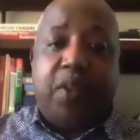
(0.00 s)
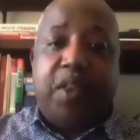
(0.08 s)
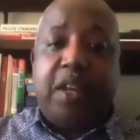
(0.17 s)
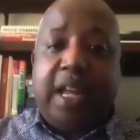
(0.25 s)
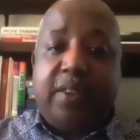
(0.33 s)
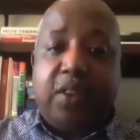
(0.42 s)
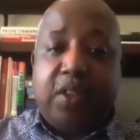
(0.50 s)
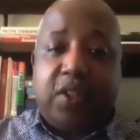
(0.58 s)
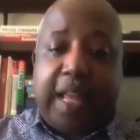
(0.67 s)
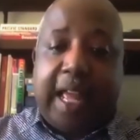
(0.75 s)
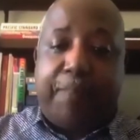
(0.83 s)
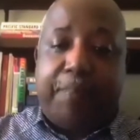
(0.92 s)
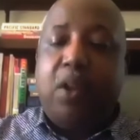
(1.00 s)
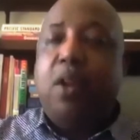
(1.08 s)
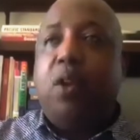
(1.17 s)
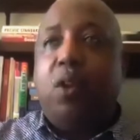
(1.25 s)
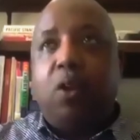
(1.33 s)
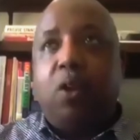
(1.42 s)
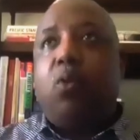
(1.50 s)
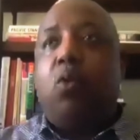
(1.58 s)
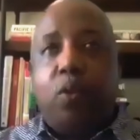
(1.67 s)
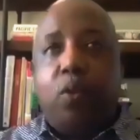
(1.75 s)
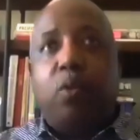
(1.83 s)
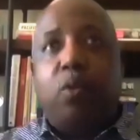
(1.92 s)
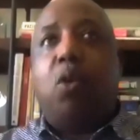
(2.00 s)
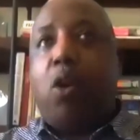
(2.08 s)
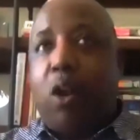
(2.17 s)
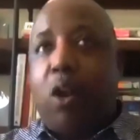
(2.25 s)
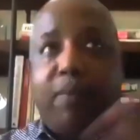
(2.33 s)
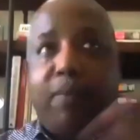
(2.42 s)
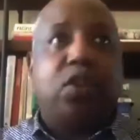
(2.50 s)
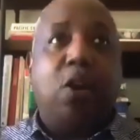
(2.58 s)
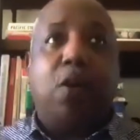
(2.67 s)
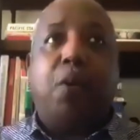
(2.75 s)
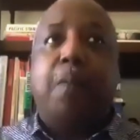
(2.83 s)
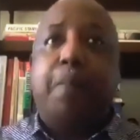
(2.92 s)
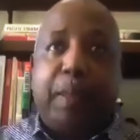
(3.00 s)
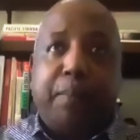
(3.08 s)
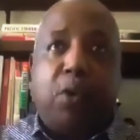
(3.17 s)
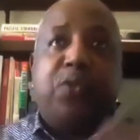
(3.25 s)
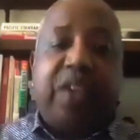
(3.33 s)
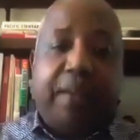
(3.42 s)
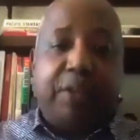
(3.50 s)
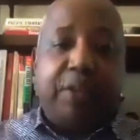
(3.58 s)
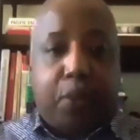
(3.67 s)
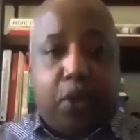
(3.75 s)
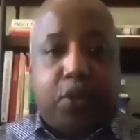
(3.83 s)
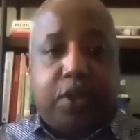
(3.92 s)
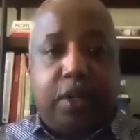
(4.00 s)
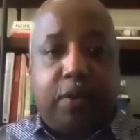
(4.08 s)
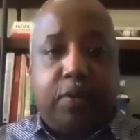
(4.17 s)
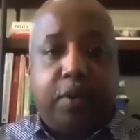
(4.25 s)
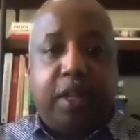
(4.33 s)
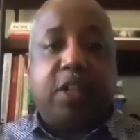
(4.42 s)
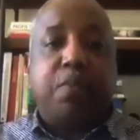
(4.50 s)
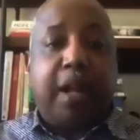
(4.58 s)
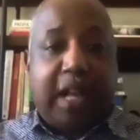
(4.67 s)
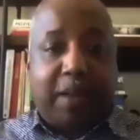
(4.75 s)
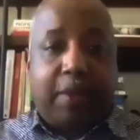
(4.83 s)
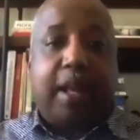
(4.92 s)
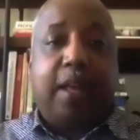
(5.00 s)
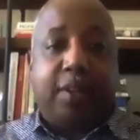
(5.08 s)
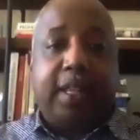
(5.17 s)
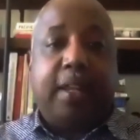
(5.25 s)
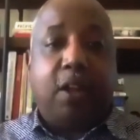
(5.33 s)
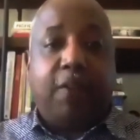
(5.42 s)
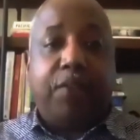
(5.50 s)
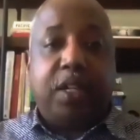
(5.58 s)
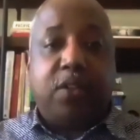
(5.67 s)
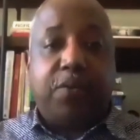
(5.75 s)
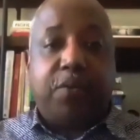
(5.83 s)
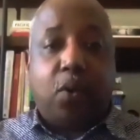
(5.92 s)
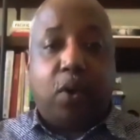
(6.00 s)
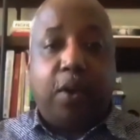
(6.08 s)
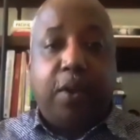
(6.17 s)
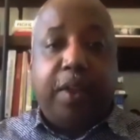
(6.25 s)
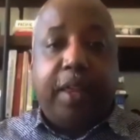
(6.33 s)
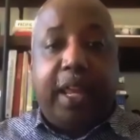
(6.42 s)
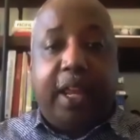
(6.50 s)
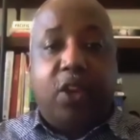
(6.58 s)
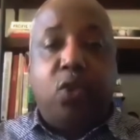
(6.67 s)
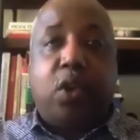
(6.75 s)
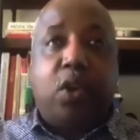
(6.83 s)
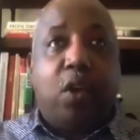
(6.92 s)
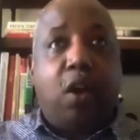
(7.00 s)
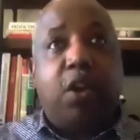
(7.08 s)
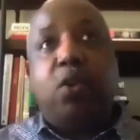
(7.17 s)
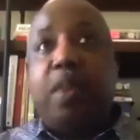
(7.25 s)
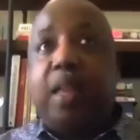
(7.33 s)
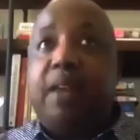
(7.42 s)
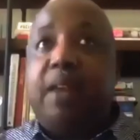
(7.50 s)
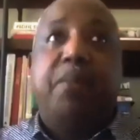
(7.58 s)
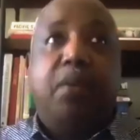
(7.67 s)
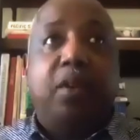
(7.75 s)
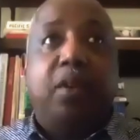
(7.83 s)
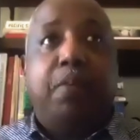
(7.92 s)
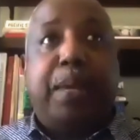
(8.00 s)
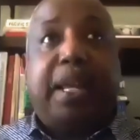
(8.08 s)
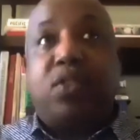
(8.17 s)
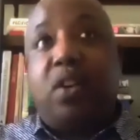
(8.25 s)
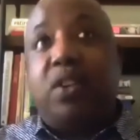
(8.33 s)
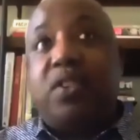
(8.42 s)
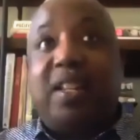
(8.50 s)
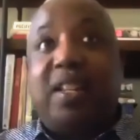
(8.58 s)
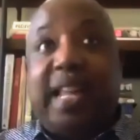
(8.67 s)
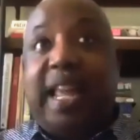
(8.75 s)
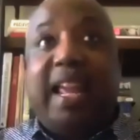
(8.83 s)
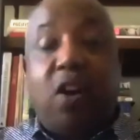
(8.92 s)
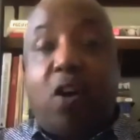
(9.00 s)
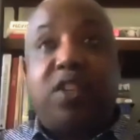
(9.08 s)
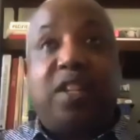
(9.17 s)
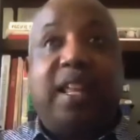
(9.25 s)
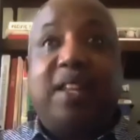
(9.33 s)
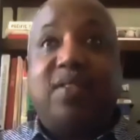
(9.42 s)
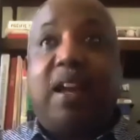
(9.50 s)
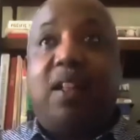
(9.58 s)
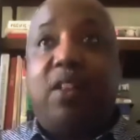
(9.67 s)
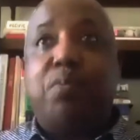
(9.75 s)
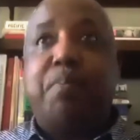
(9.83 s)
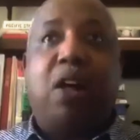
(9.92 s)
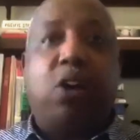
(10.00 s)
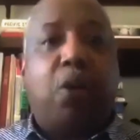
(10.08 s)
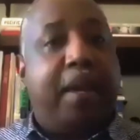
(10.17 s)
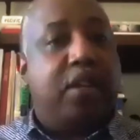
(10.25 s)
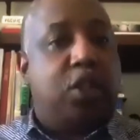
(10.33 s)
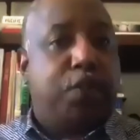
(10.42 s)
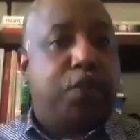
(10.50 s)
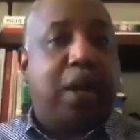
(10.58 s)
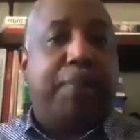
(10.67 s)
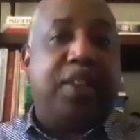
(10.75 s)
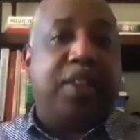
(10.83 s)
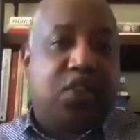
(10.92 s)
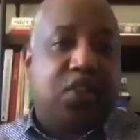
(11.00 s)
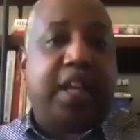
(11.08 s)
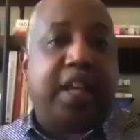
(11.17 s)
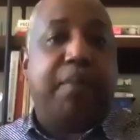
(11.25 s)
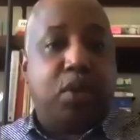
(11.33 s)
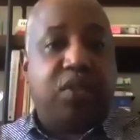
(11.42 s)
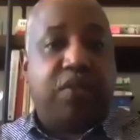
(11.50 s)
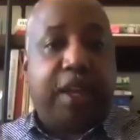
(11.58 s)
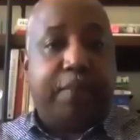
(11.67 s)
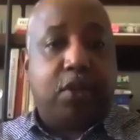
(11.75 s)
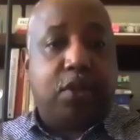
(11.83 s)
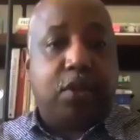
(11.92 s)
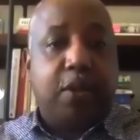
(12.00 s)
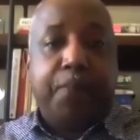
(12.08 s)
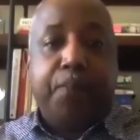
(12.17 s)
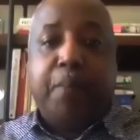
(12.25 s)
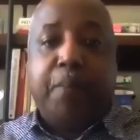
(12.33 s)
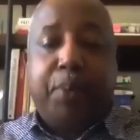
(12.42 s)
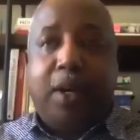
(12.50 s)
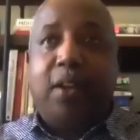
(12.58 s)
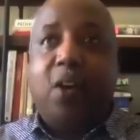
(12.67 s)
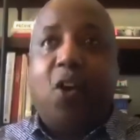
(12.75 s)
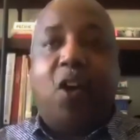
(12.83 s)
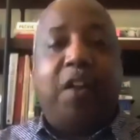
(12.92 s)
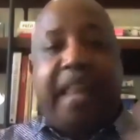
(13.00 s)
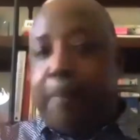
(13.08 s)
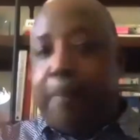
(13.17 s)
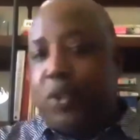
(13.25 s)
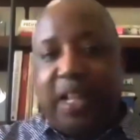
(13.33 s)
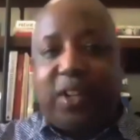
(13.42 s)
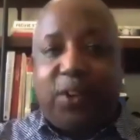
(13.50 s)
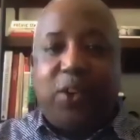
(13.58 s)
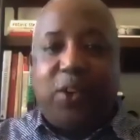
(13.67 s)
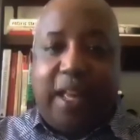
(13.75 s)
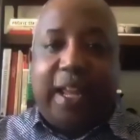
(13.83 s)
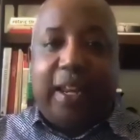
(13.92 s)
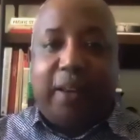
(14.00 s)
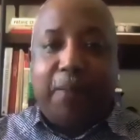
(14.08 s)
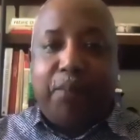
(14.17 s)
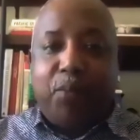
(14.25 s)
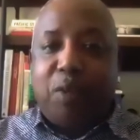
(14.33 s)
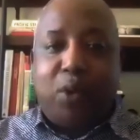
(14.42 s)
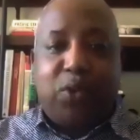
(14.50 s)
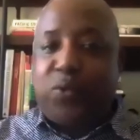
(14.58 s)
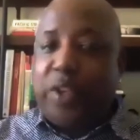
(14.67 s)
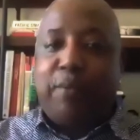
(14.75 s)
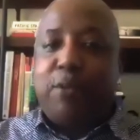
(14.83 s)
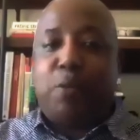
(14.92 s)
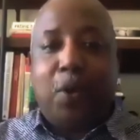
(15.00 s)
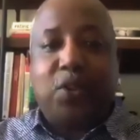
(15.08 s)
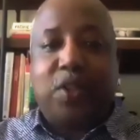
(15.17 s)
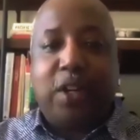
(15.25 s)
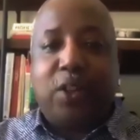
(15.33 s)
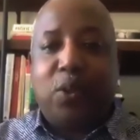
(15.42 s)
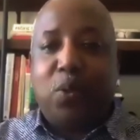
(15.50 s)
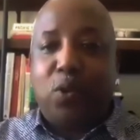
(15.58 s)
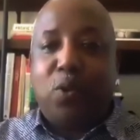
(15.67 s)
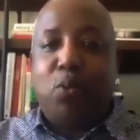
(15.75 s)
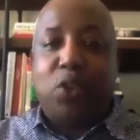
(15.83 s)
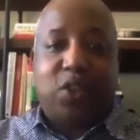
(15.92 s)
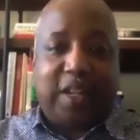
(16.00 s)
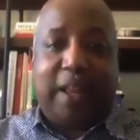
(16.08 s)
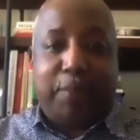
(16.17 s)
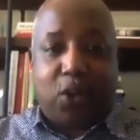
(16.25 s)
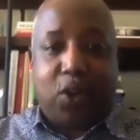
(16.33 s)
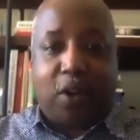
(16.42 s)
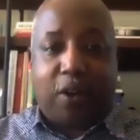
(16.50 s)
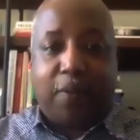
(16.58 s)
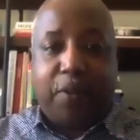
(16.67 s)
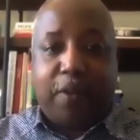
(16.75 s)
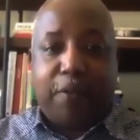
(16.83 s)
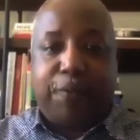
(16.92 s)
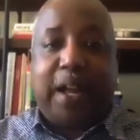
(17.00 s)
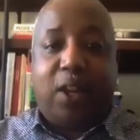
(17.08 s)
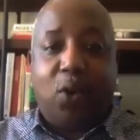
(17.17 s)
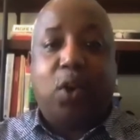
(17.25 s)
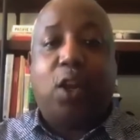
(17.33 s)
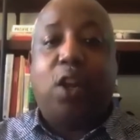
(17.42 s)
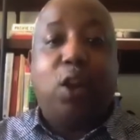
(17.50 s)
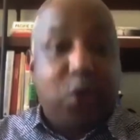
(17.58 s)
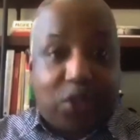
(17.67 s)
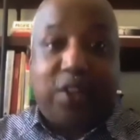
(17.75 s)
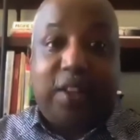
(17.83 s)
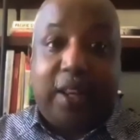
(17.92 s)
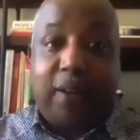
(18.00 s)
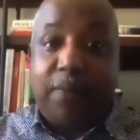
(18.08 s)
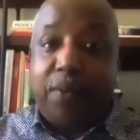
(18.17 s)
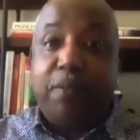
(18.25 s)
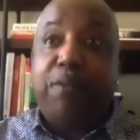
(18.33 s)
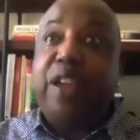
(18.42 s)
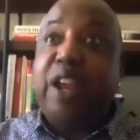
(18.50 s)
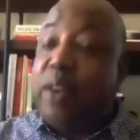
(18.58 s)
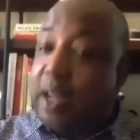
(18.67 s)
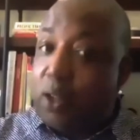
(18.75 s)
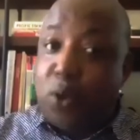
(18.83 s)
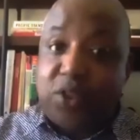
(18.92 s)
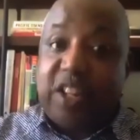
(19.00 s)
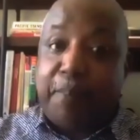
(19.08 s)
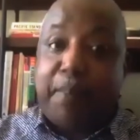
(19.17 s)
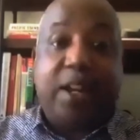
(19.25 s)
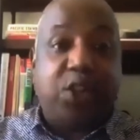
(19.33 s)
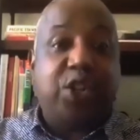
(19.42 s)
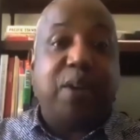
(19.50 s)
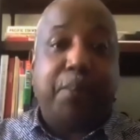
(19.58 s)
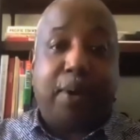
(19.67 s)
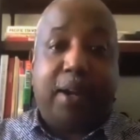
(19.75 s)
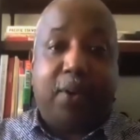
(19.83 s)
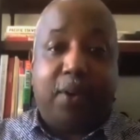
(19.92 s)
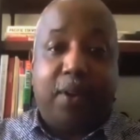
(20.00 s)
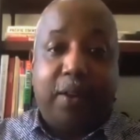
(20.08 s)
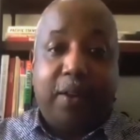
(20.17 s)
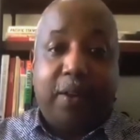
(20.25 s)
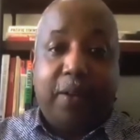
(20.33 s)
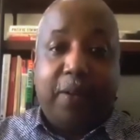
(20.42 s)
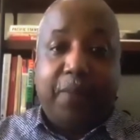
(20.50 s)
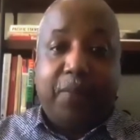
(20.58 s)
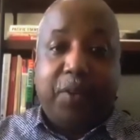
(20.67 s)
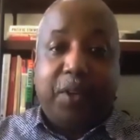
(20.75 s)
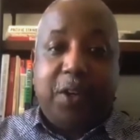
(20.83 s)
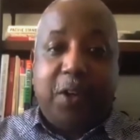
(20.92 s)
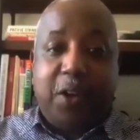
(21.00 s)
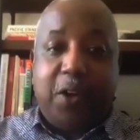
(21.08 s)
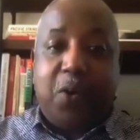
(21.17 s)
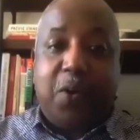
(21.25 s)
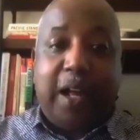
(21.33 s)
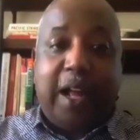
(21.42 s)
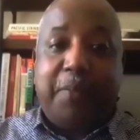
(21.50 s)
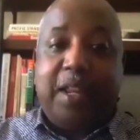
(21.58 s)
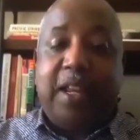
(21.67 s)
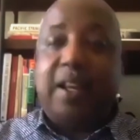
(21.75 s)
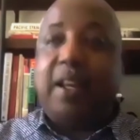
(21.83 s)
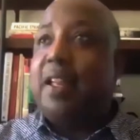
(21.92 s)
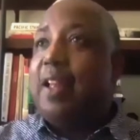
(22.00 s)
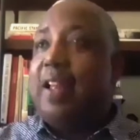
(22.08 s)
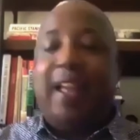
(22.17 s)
On the night that this happened, all of us know the most famous person is Muhammad Ali of these four. And you could argue that based on today's knowledge, Malcolm X is probably the second most famous. But on that particular night, the most famous person in the room was Sam Cooke, followed closely, very closely, by Jim Brown. You know, I mean,